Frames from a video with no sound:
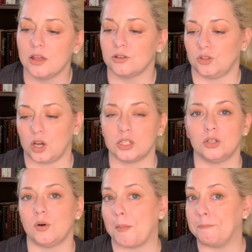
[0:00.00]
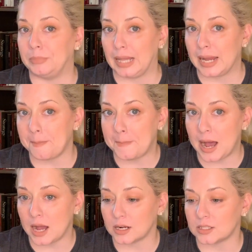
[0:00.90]
There's also a blank
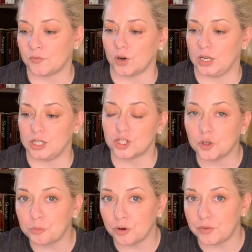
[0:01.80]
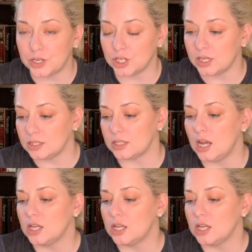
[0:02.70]
box for additional provisions.